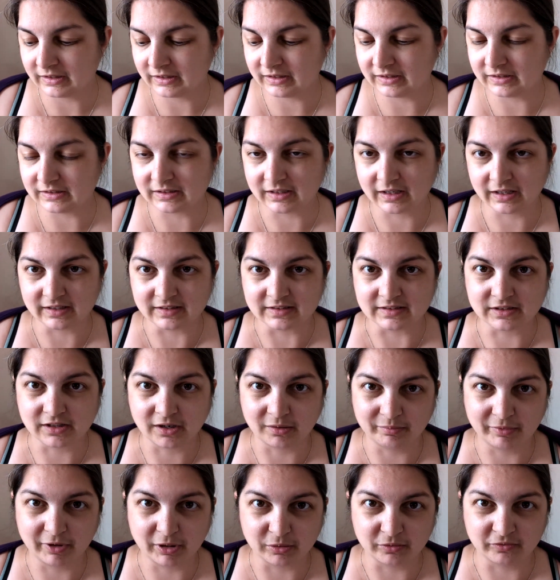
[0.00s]
it has
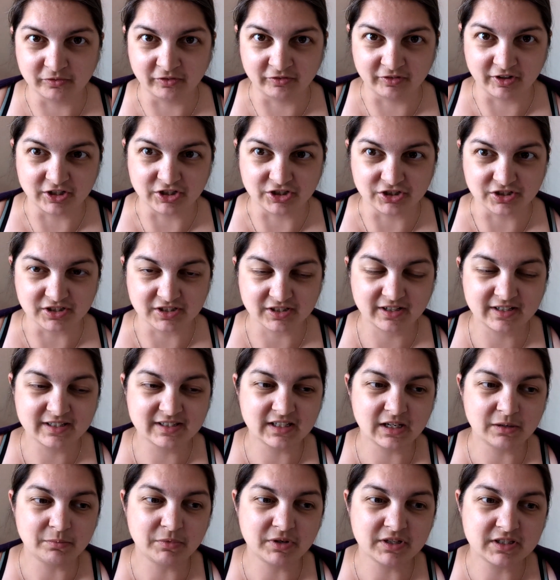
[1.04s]
come back with a vengeance. I
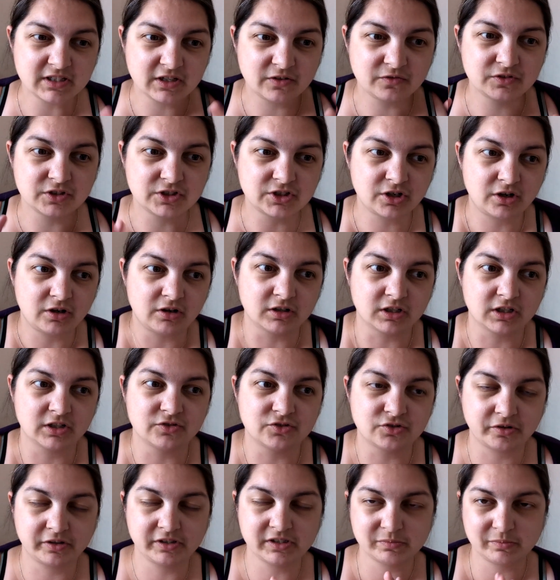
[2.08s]
set myself the target
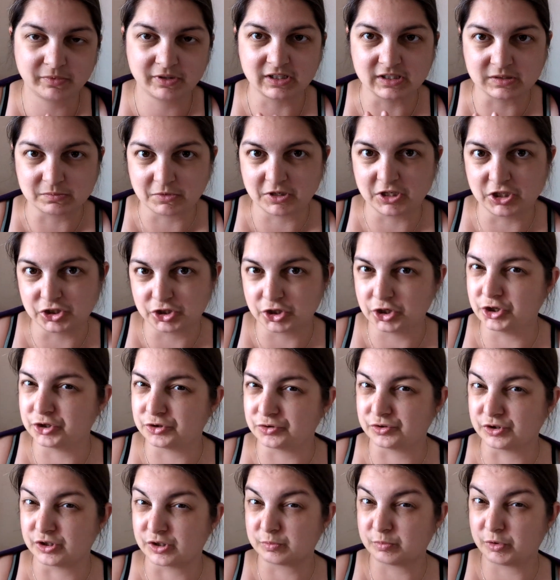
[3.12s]
of trying to make as many
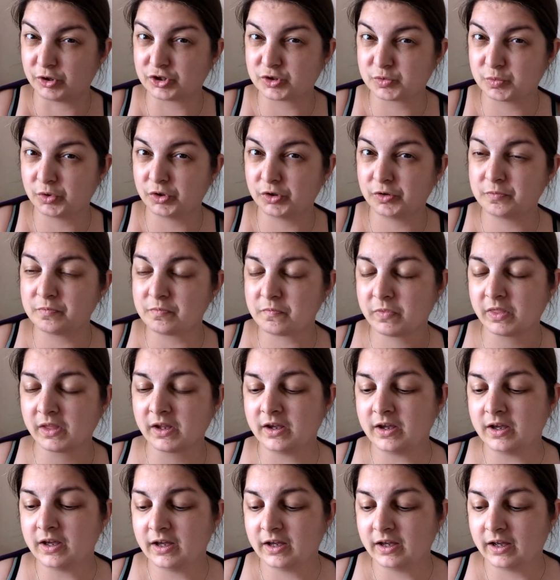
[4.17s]
turtles as possible,
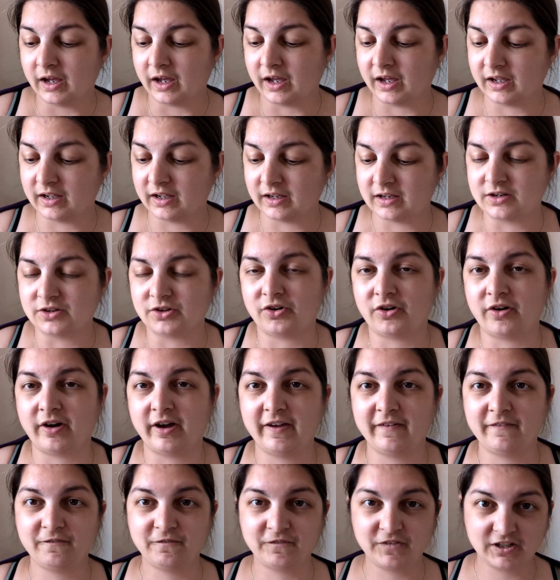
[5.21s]
and
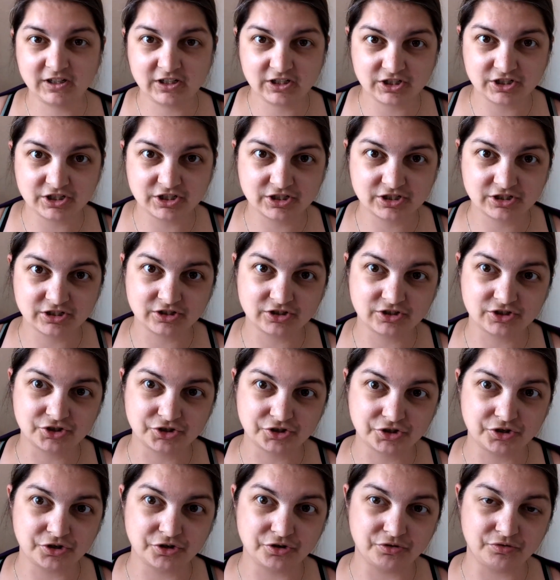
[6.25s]
I finished
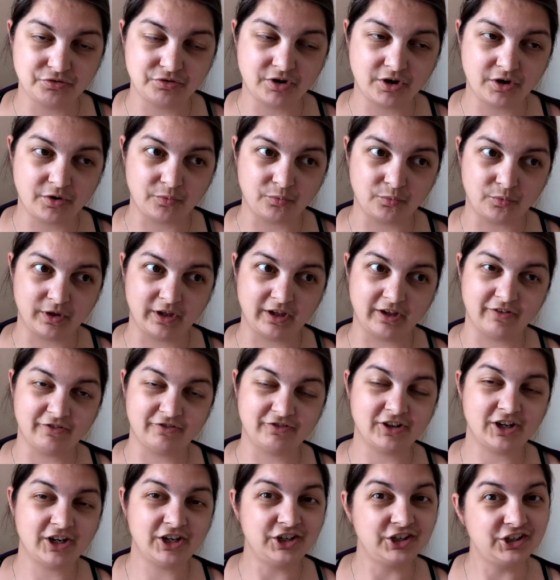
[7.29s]
June with
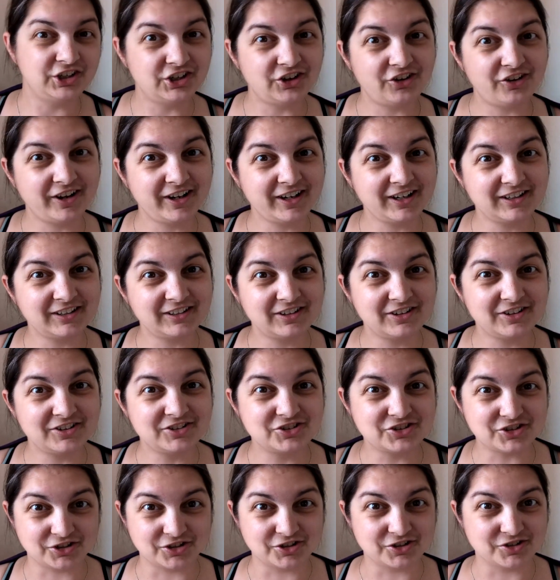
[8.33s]
9
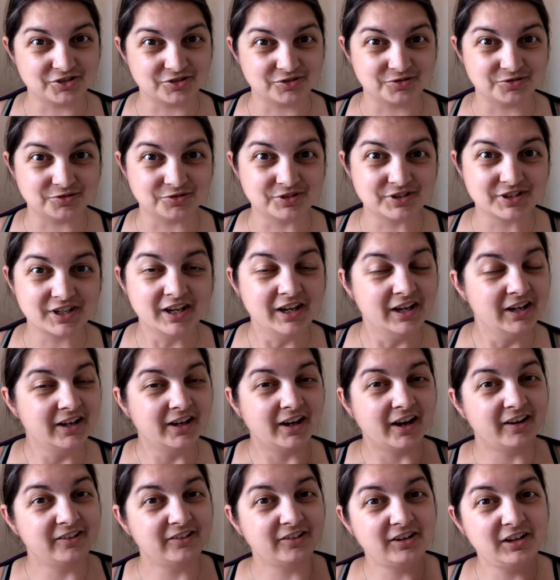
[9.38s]
turtles,
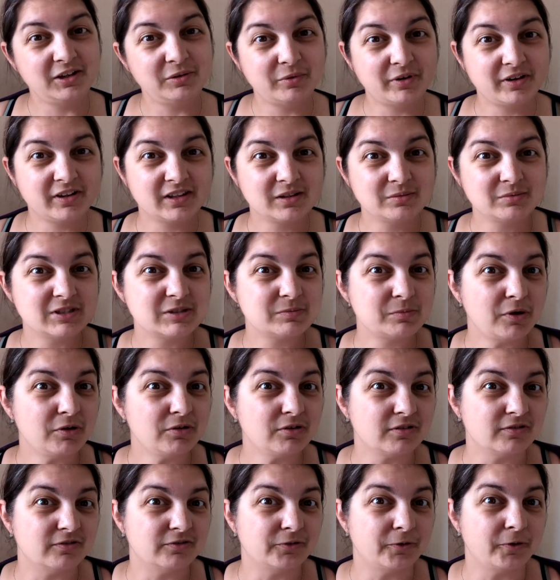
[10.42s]
and only one of them is
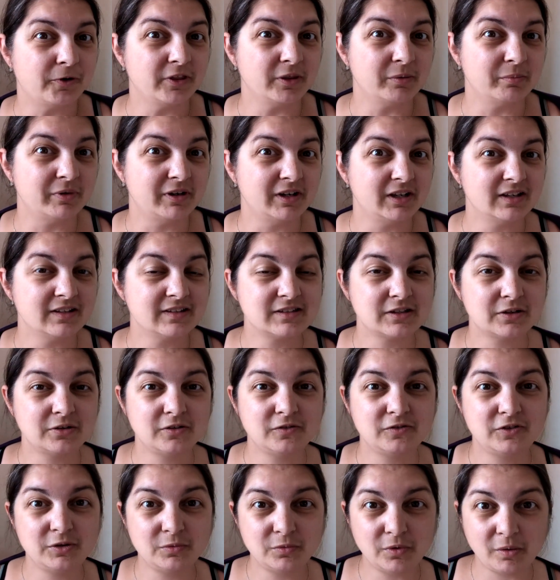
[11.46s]
spoken for at the minute. So
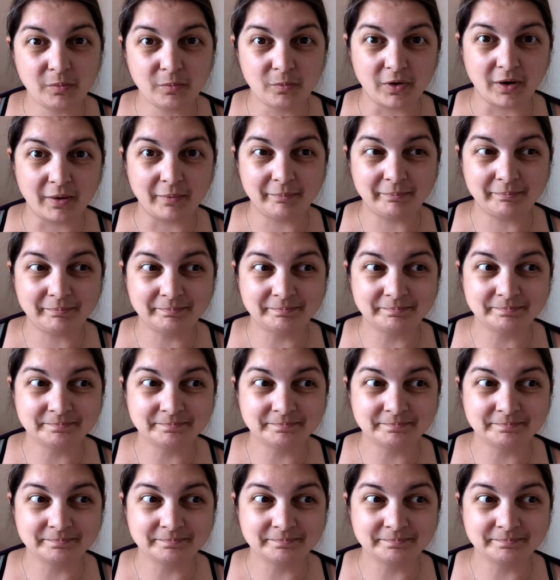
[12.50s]
if you want one,